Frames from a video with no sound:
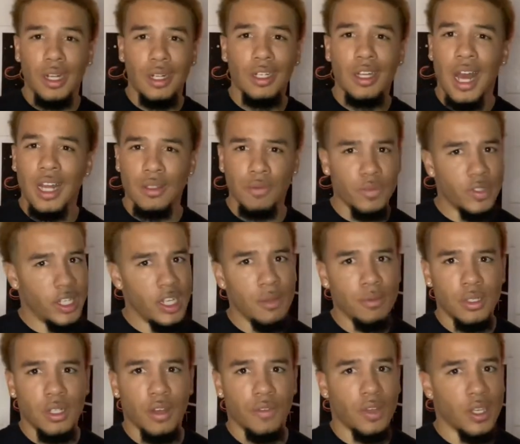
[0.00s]
not some cheap
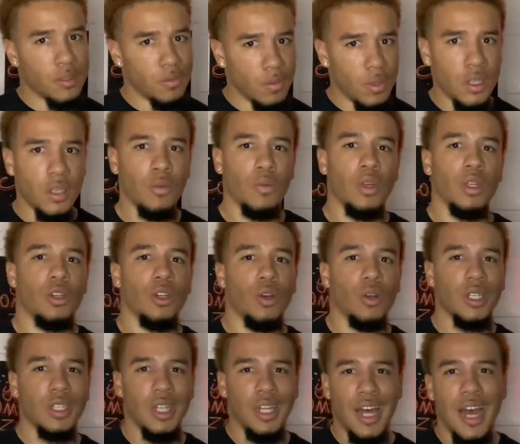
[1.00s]
stuff, get some good one, you know,
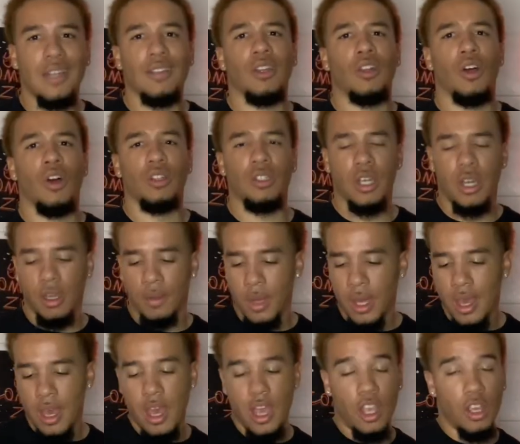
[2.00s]
because it lasts a long time
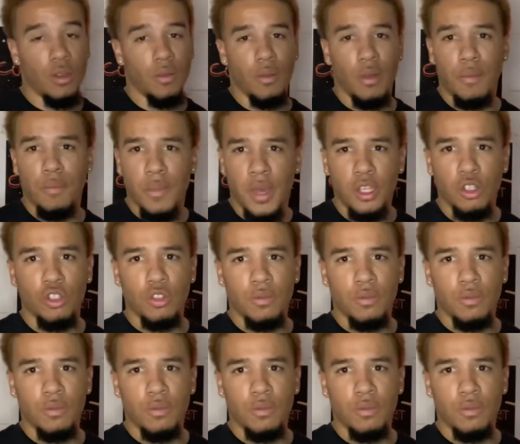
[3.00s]
and it makes you